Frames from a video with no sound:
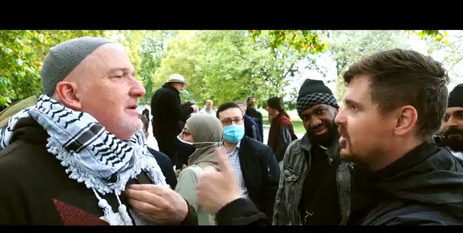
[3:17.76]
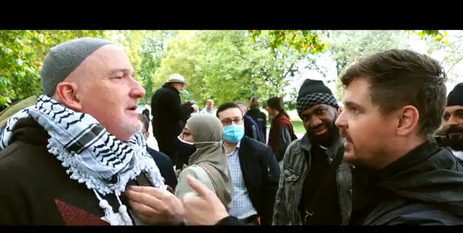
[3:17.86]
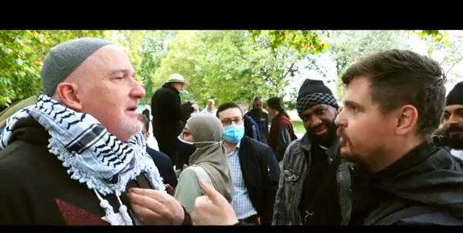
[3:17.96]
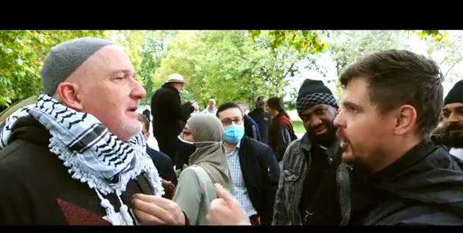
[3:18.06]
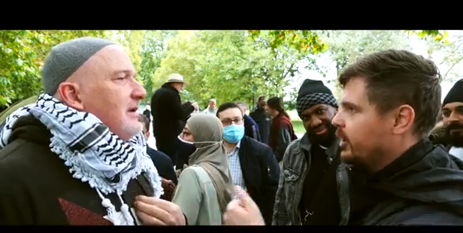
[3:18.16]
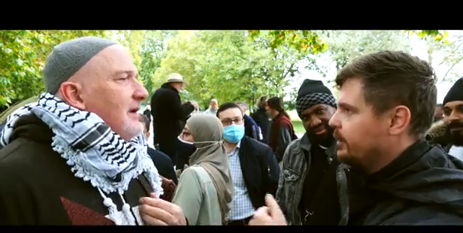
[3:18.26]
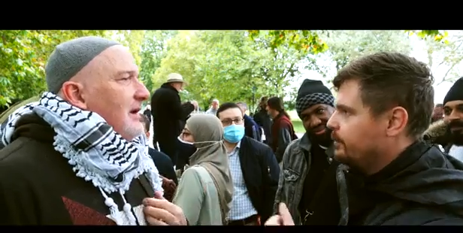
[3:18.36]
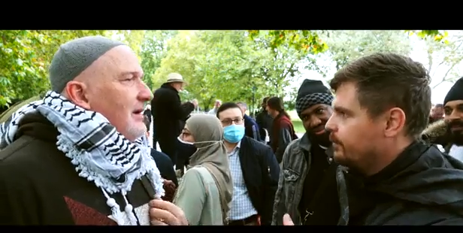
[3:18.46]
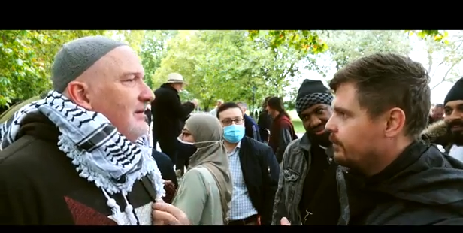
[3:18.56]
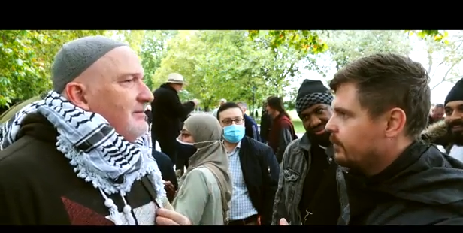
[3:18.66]
Speaker 1: a slave trader?
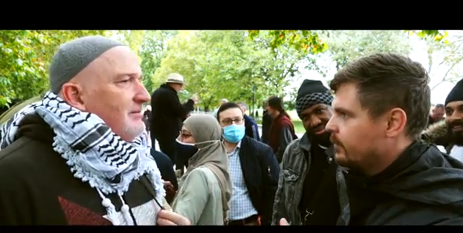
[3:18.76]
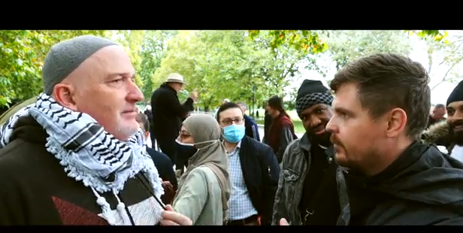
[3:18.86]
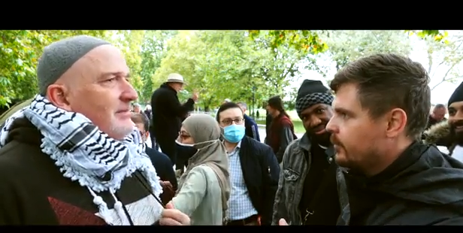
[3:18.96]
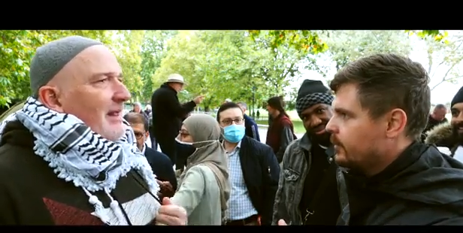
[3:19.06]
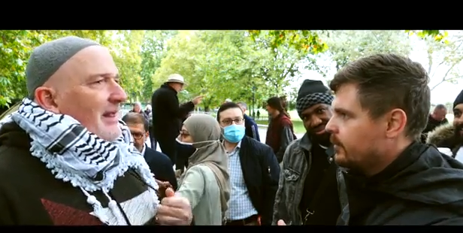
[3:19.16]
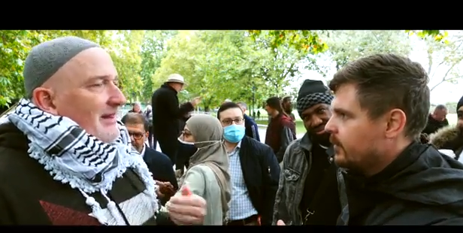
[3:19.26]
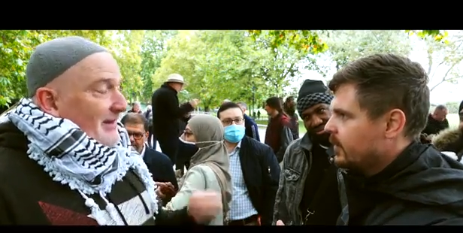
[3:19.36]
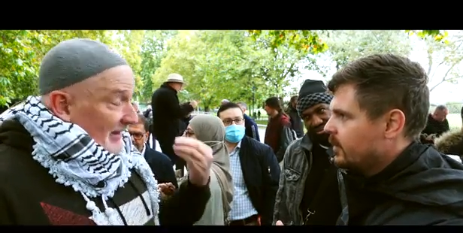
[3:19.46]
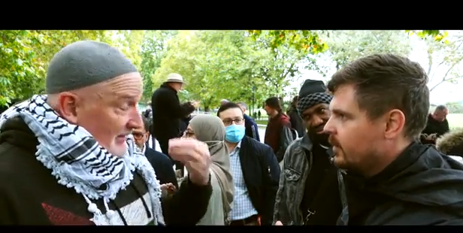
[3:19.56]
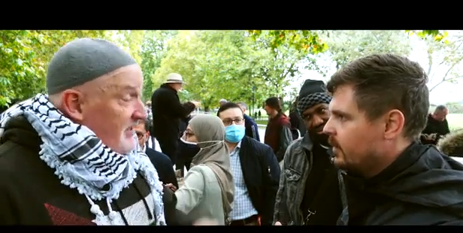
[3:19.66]

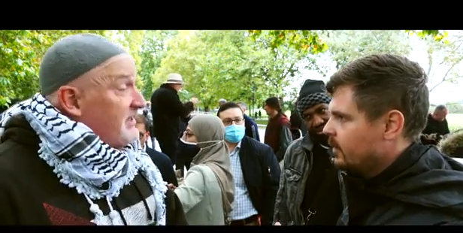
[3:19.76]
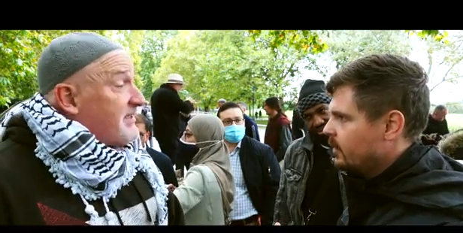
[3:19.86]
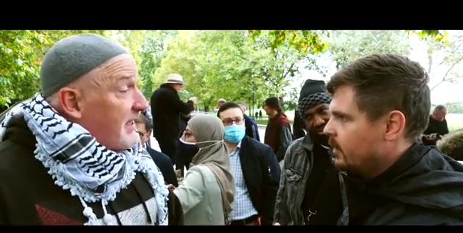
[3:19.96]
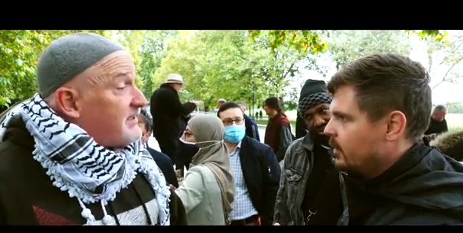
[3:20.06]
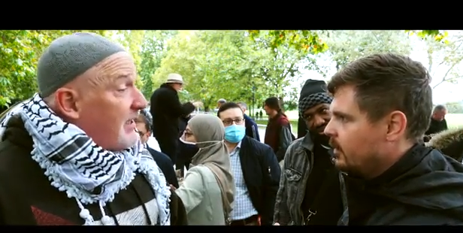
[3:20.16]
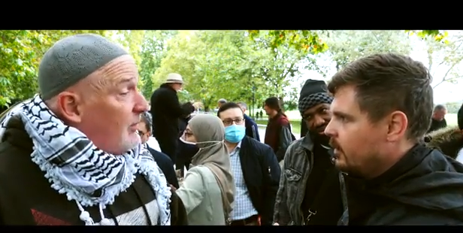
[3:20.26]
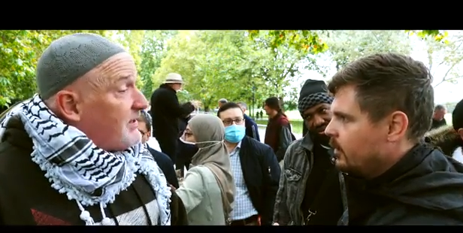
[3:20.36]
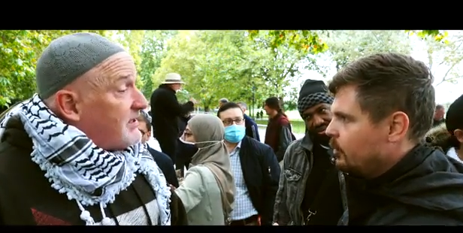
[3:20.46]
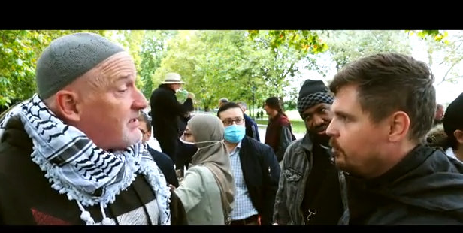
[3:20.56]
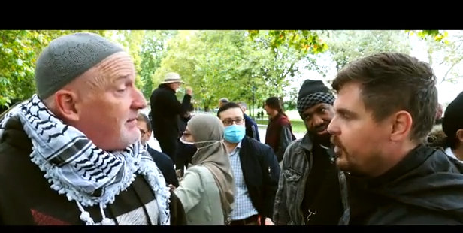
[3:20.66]
Speaker 2: In these days, I
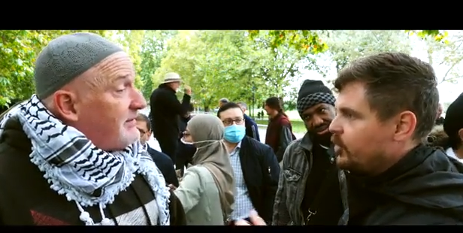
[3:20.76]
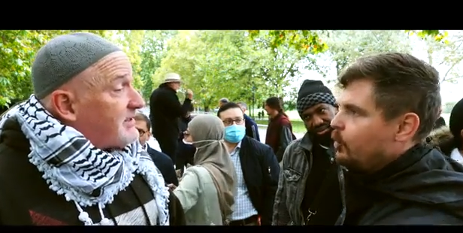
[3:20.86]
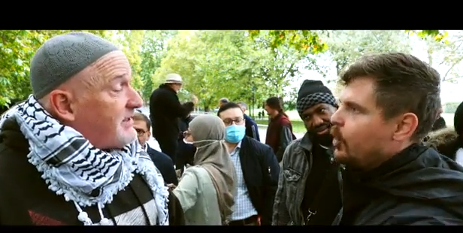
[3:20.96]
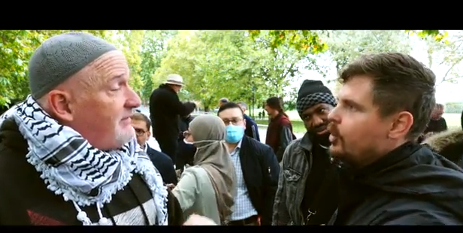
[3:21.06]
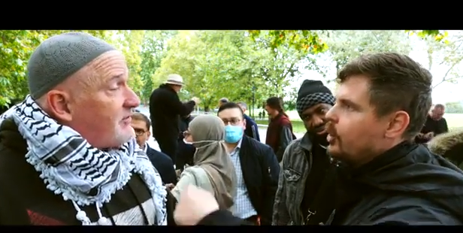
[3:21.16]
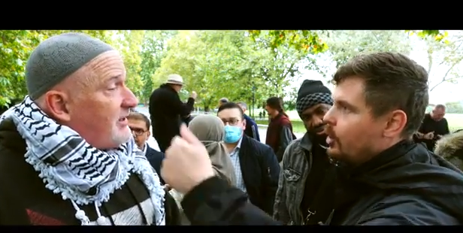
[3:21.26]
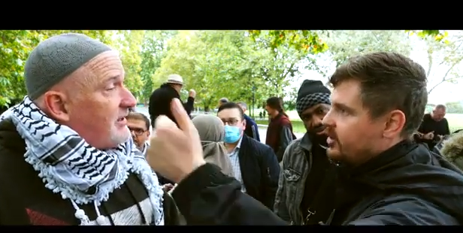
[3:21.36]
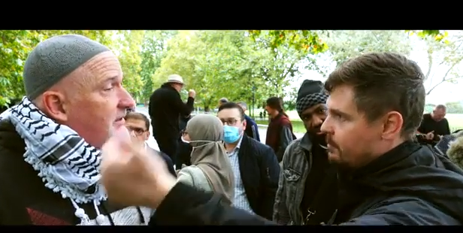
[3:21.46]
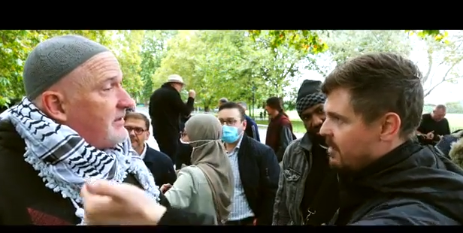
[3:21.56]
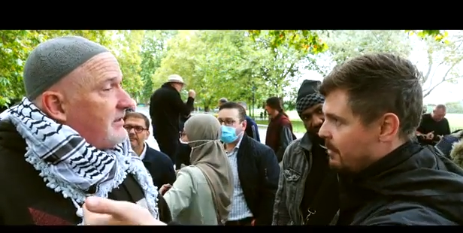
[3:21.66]
would condemn. But you wouldn't
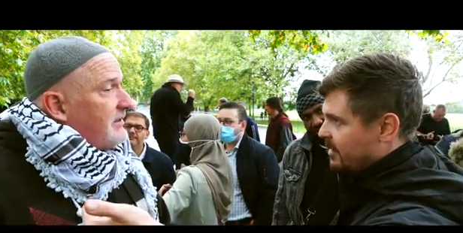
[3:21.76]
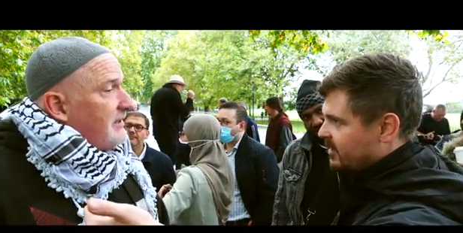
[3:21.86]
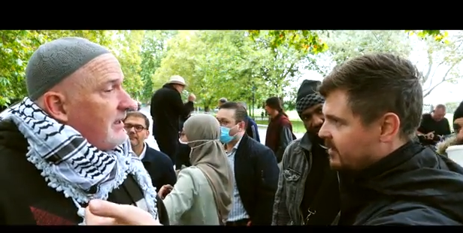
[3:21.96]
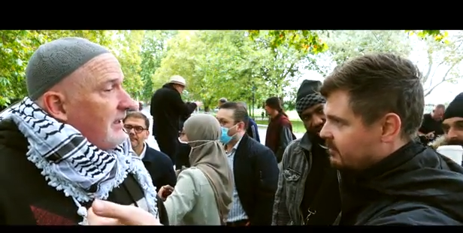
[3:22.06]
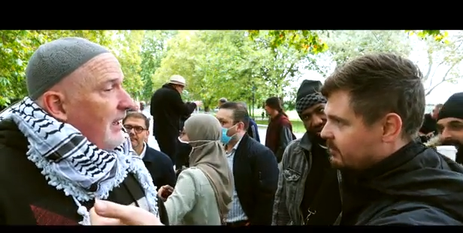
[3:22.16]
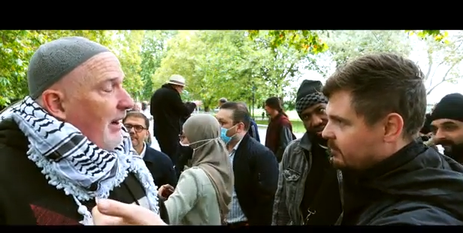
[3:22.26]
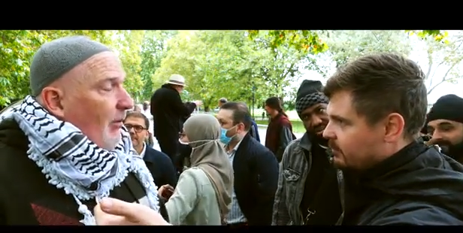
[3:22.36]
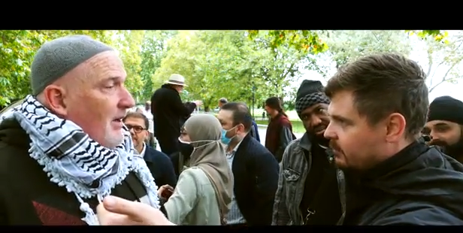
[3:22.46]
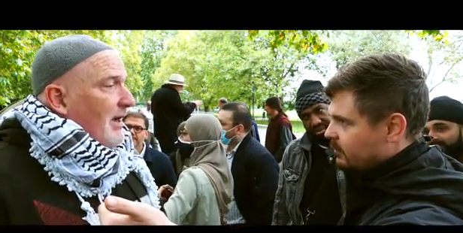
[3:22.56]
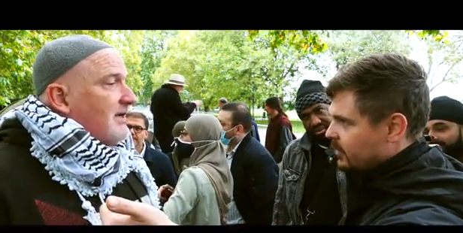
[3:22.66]
condemn
Speaker 1: Muhammad. I
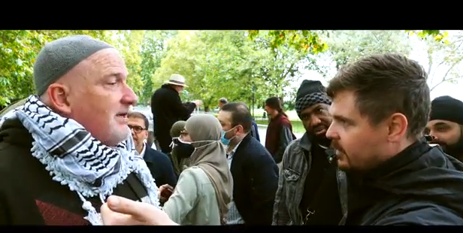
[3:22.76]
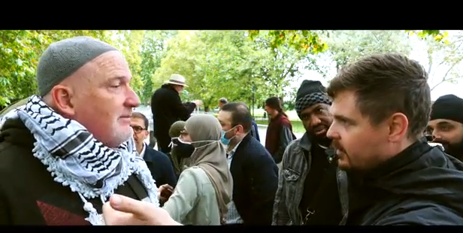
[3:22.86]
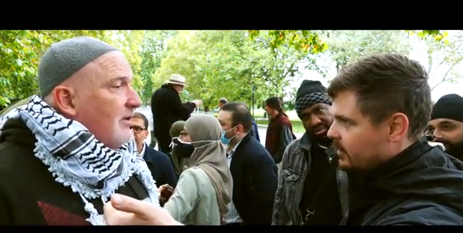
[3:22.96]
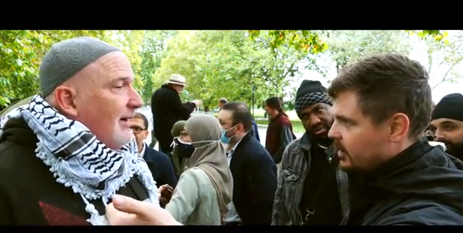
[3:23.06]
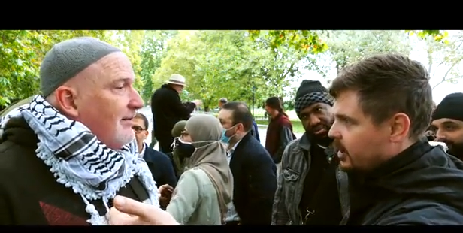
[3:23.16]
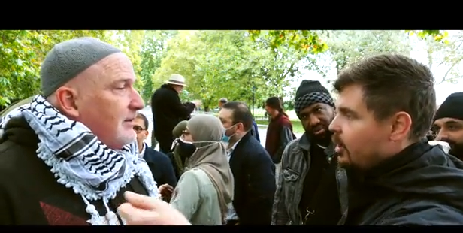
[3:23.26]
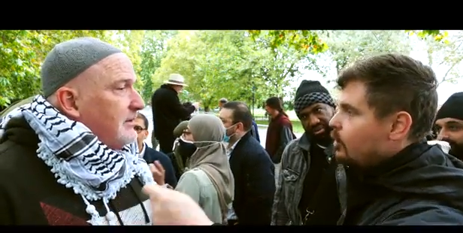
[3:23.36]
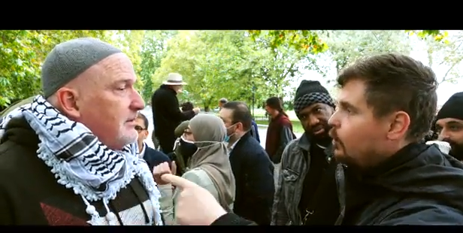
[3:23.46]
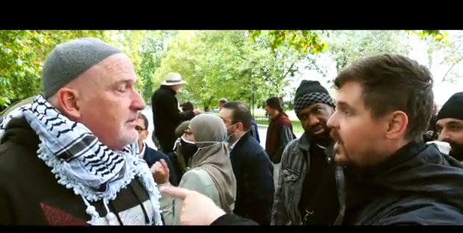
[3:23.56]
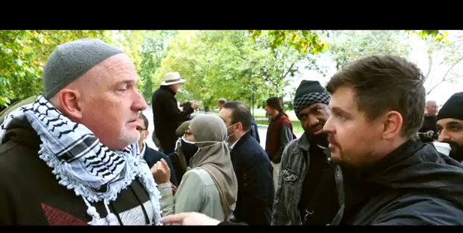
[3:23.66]
will not condemn Muhammad.
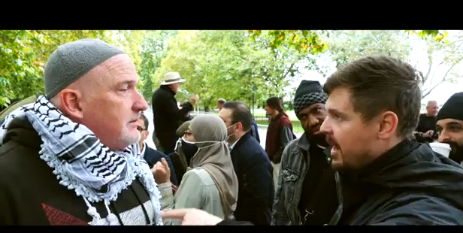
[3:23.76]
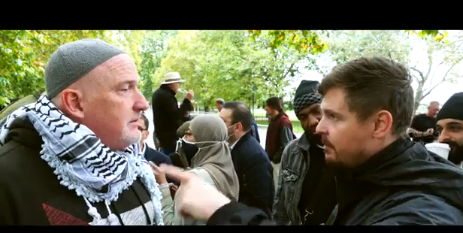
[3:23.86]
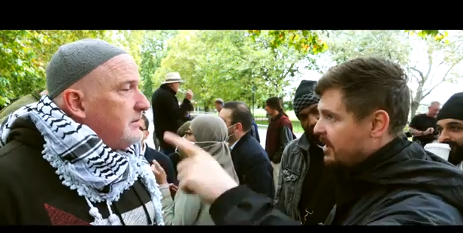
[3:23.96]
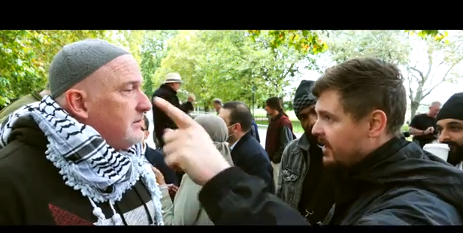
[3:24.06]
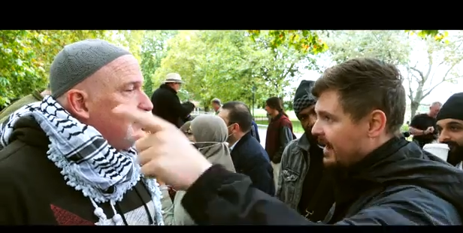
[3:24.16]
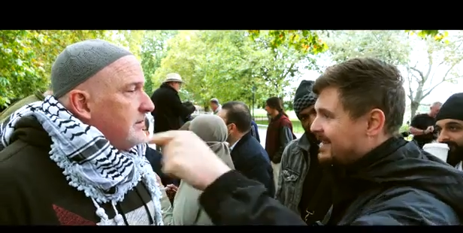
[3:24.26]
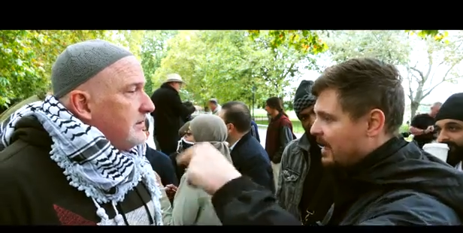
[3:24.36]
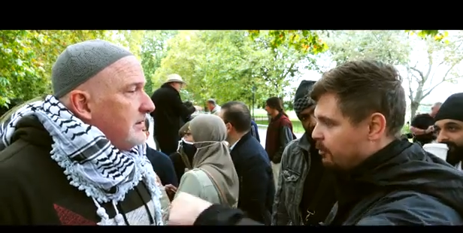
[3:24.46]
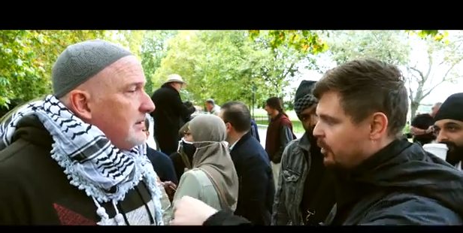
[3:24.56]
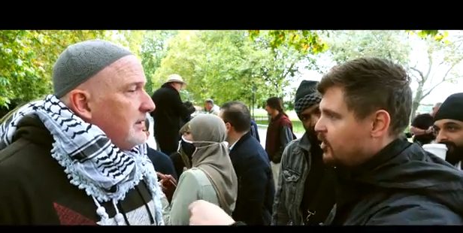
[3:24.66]
Is Muhammad an
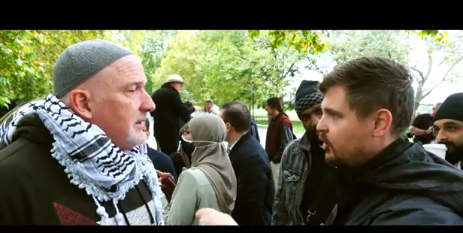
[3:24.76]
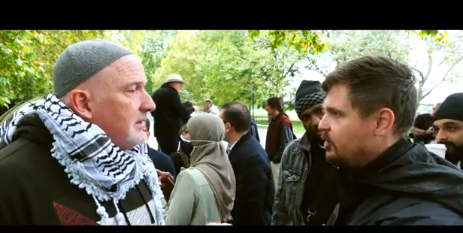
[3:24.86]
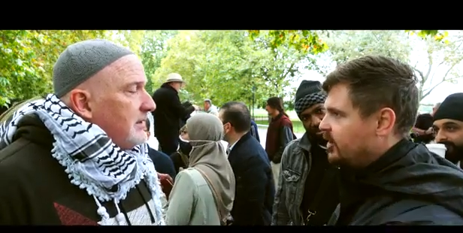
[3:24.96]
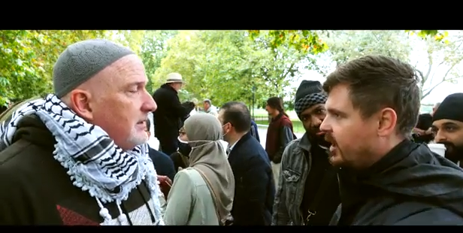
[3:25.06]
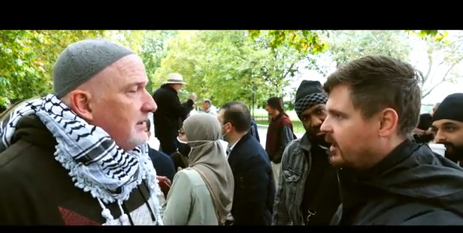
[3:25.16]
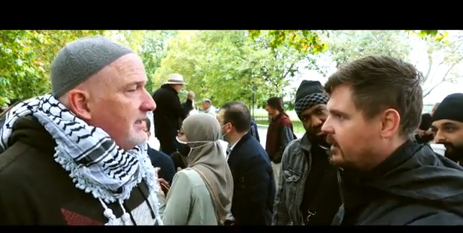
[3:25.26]
example to you today?